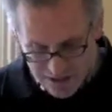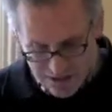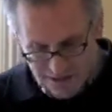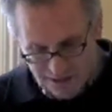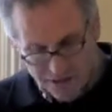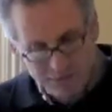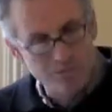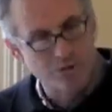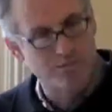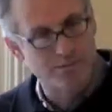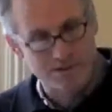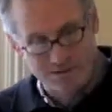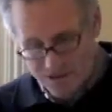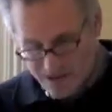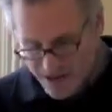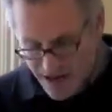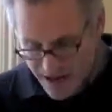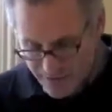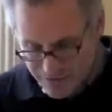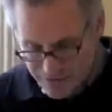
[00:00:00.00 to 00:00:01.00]
elderly woman who
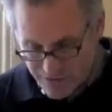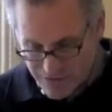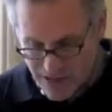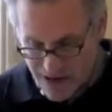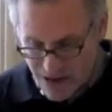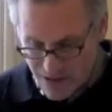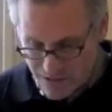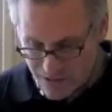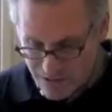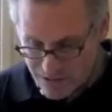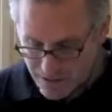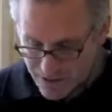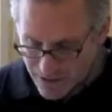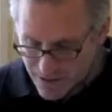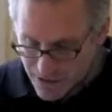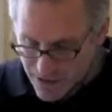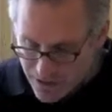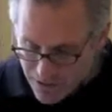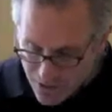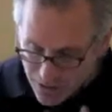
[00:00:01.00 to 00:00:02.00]
sat for an hour.
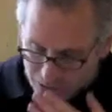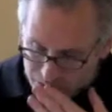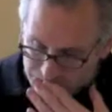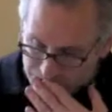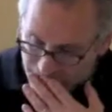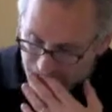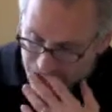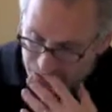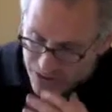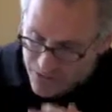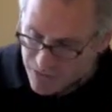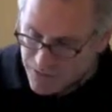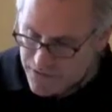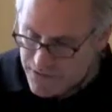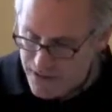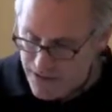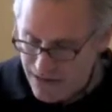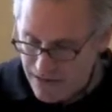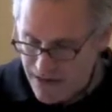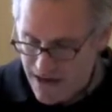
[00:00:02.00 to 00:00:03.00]
The whole time we were
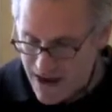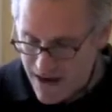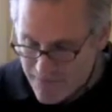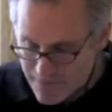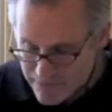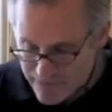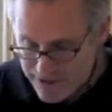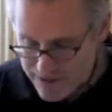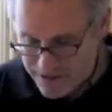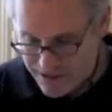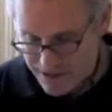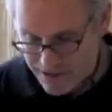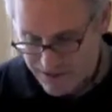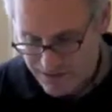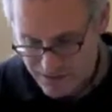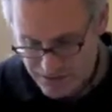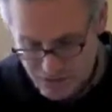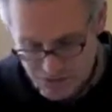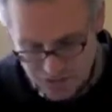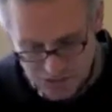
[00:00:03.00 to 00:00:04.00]
there, every
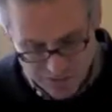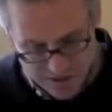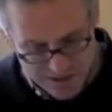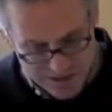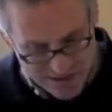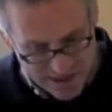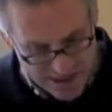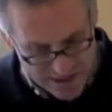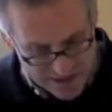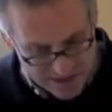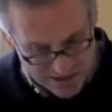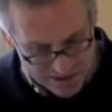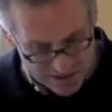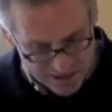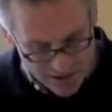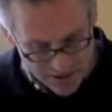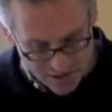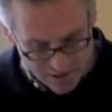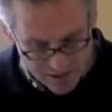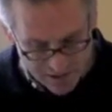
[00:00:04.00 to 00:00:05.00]
seat in the store was
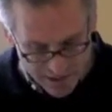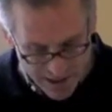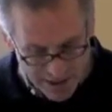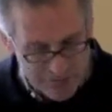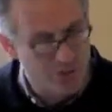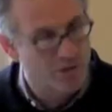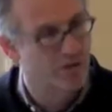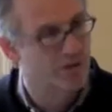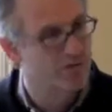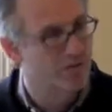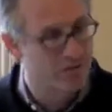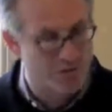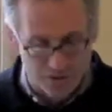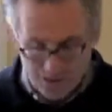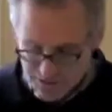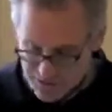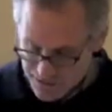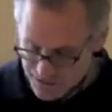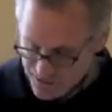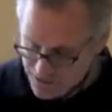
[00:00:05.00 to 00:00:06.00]
taken, with neighborhood
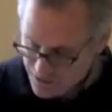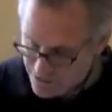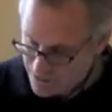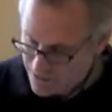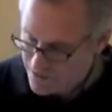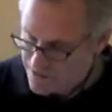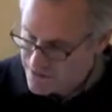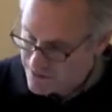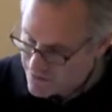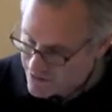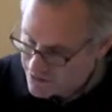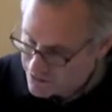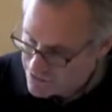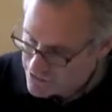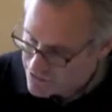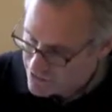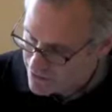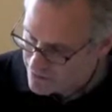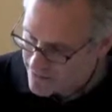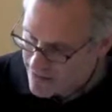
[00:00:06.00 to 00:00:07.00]
folks and tourists, many
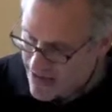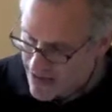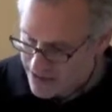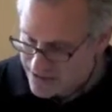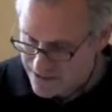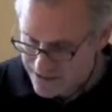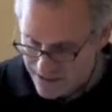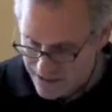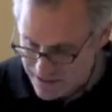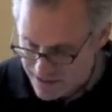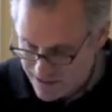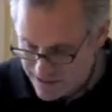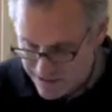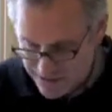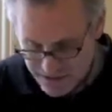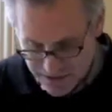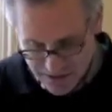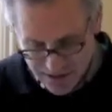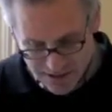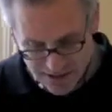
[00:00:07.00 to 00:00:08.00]
with German
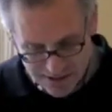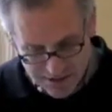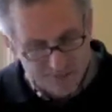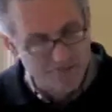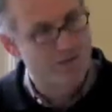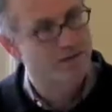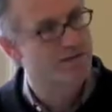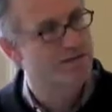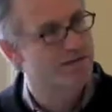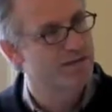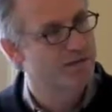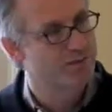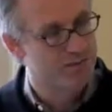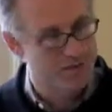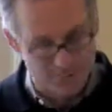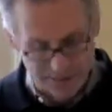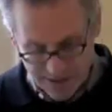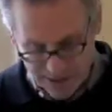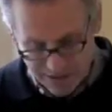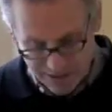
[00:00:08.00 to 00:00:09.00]
accents. Diversity
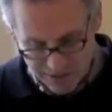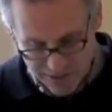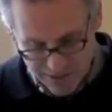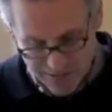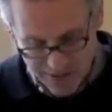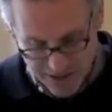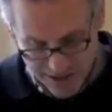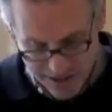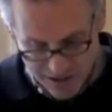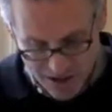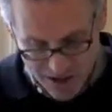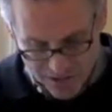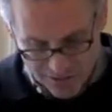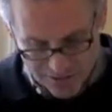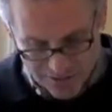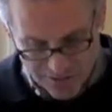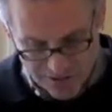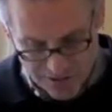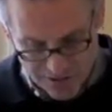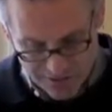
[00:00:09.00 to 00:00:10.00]
was apparently paying
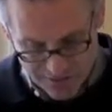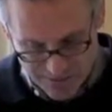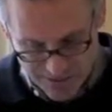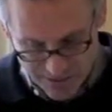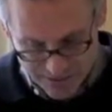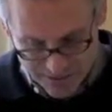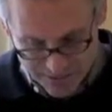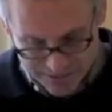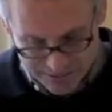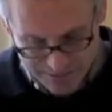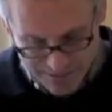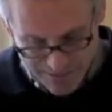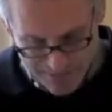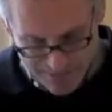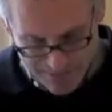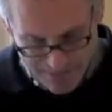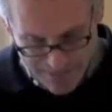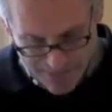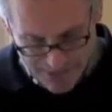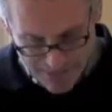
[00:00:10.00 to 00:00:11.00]
off for Starbucks.
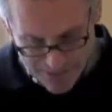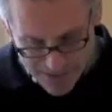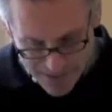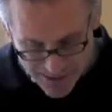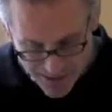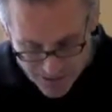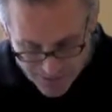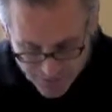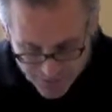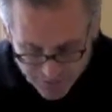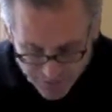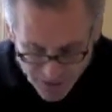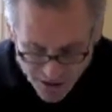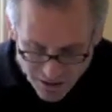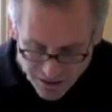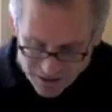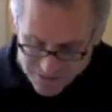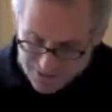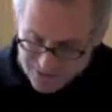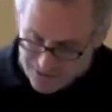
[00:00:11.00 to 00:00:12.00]
But
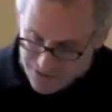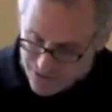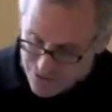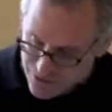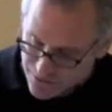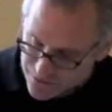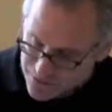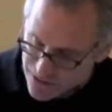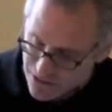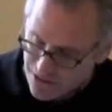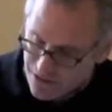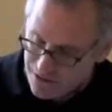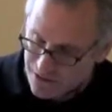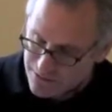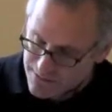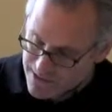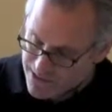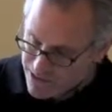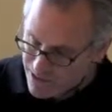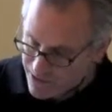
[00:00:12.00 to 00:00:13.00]
following this trip to
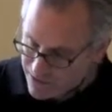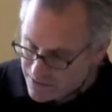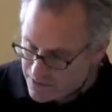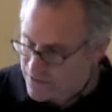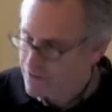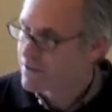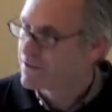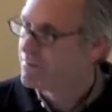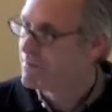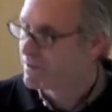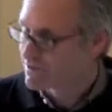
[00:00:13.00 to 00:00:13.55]
Harlem, I started to think